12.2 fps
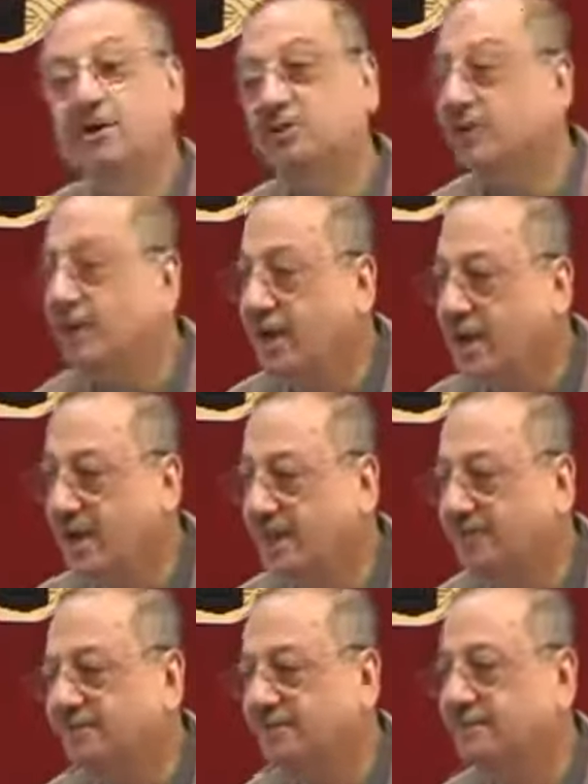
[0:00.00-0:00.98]
is ka?
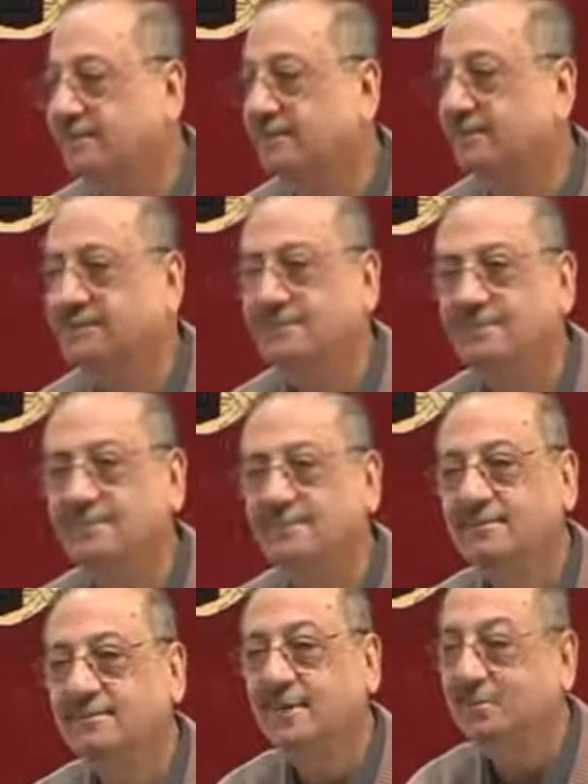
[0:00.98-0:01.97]

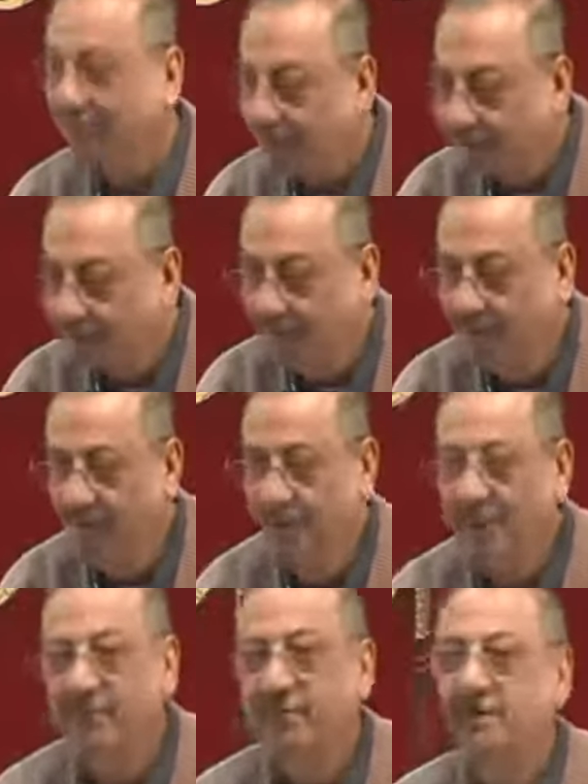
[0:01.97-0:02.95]
Maf'ulun
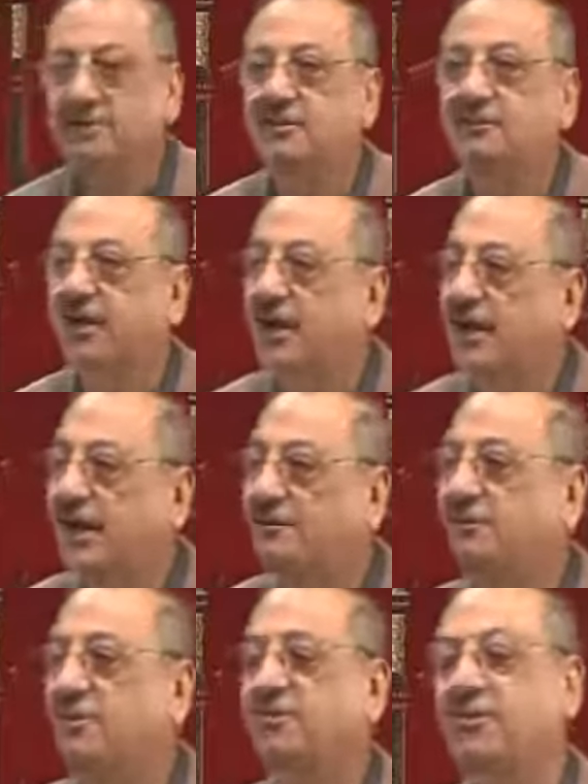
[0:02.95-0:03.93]
bi. Where is the file
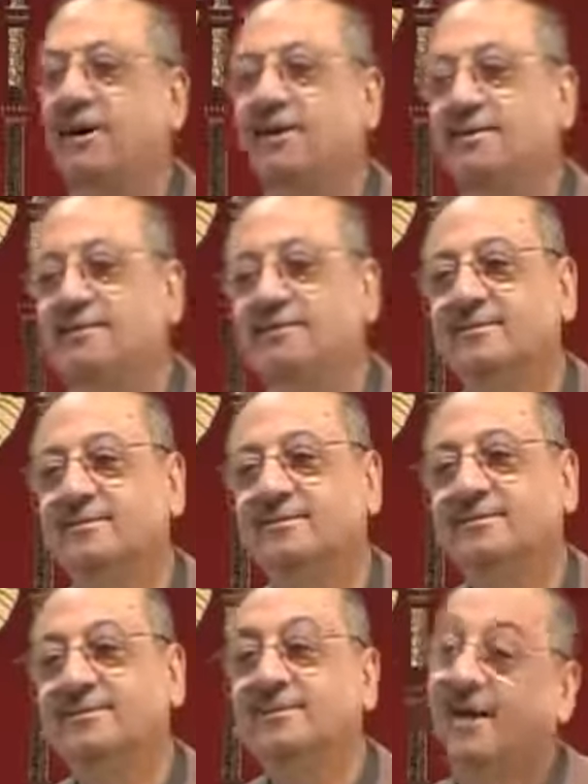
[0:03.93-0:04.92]
of shafa?
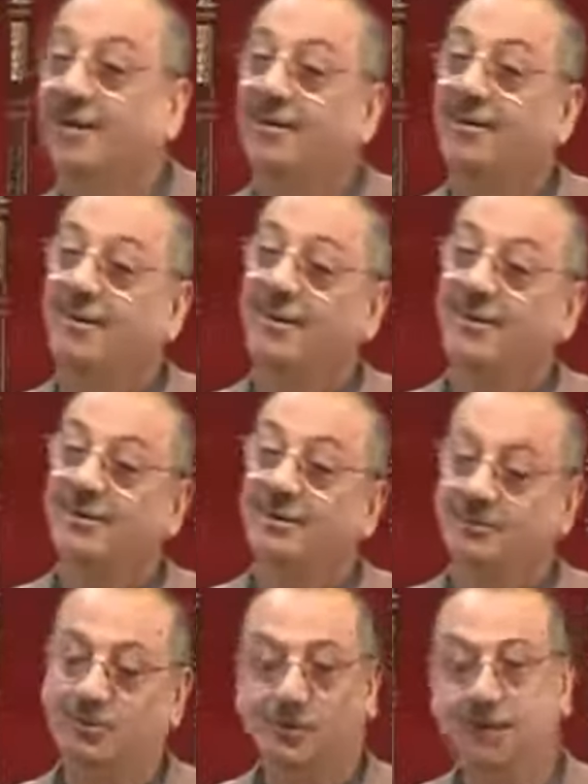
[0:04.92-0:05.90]

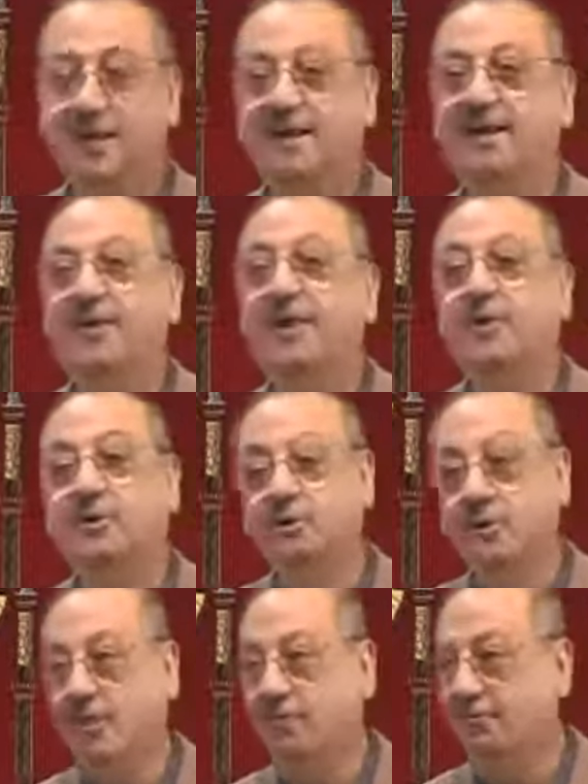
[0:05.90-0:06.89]
Allahu. So here you
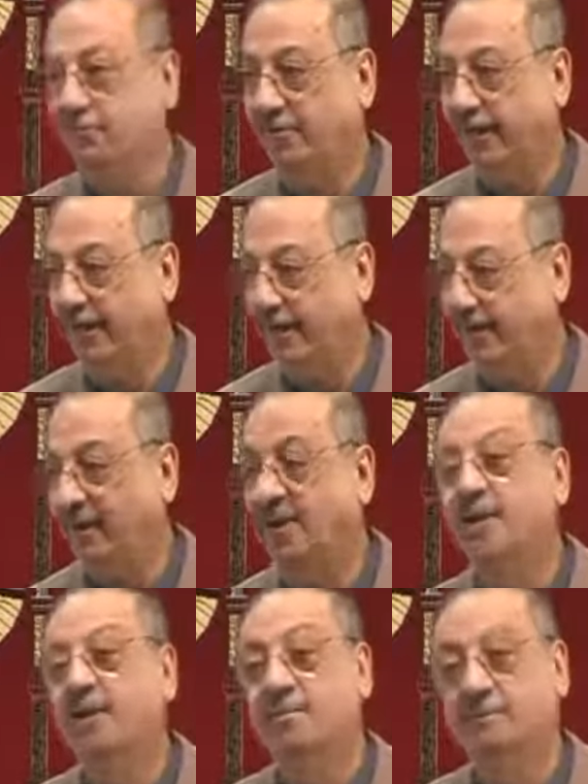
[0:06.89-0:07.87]
have fi'al,
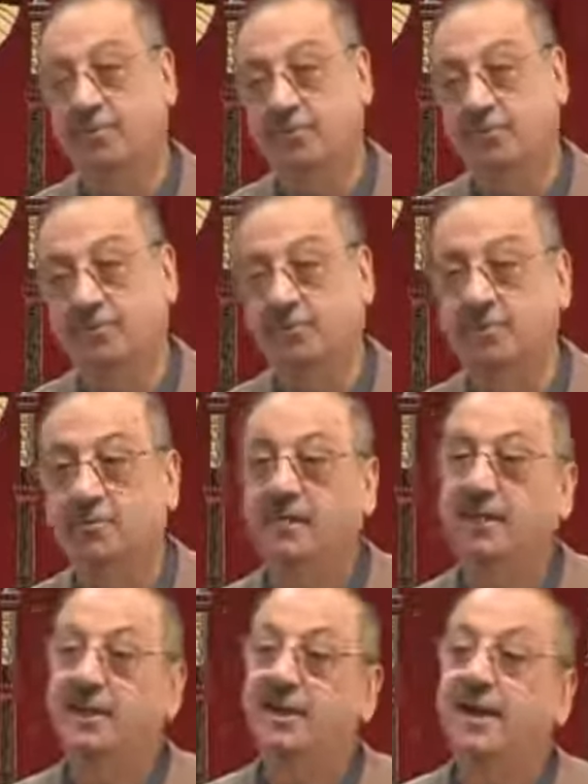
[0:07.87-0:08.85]
maf'ulun
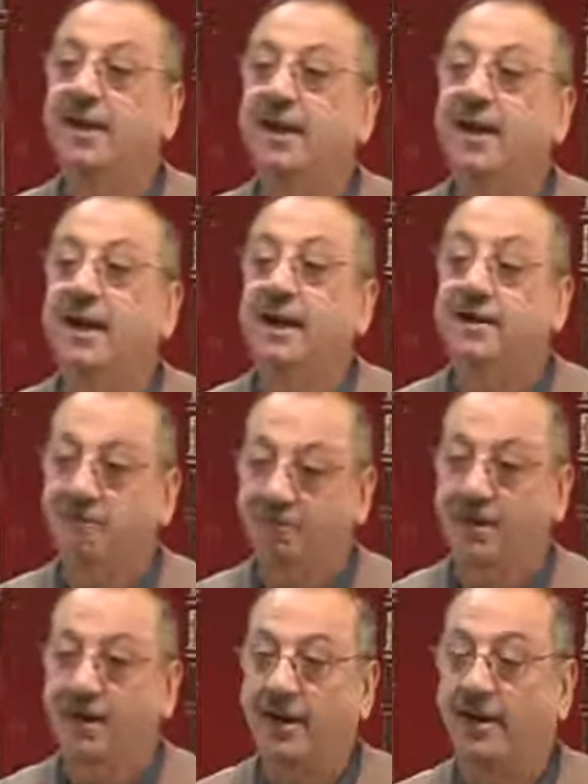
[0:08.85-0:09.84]
bihi, and
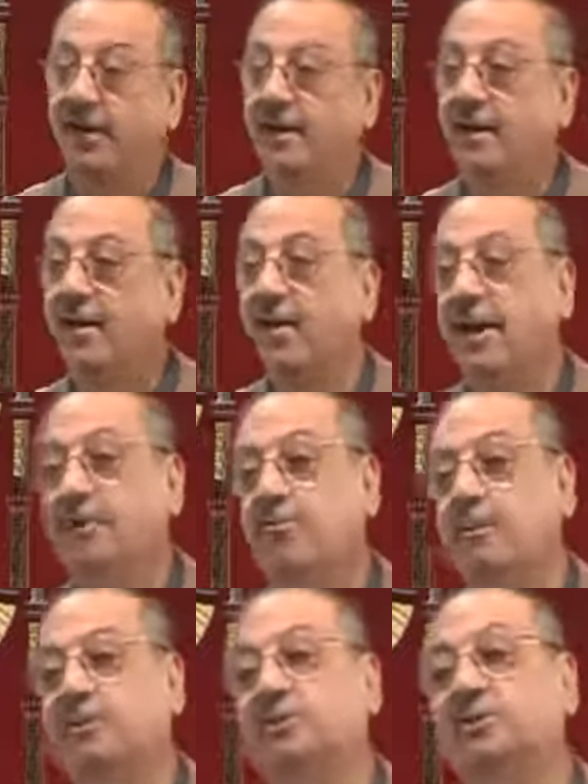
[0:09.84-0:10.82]
fa'il. And
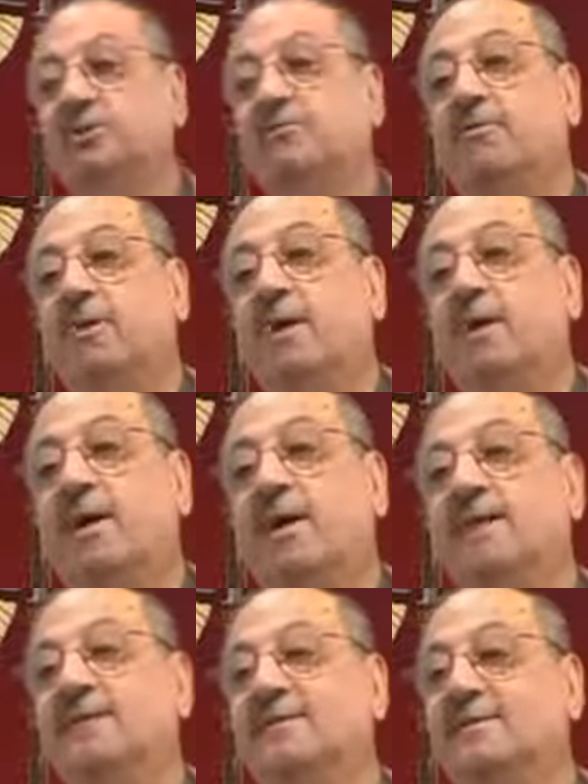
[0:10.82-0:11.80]
what is
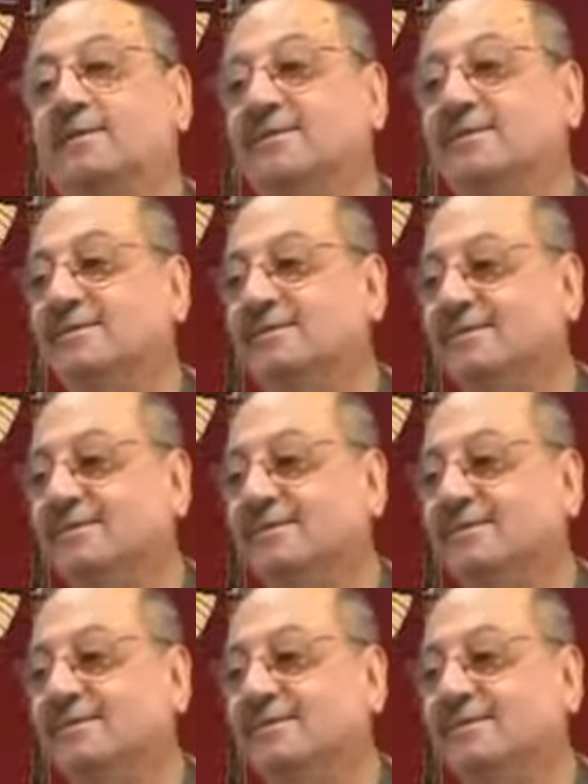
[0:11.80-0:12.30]
shifa'an?